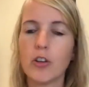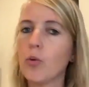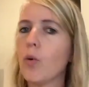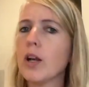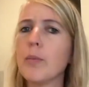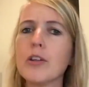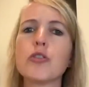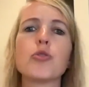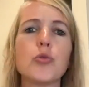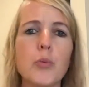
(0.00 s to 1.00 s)
You want to be
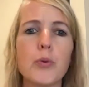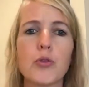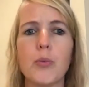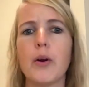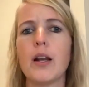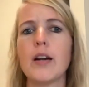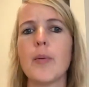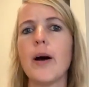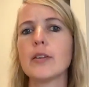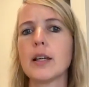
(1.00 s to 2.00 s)
super, super clear
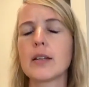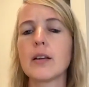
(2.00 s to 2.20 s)
about that.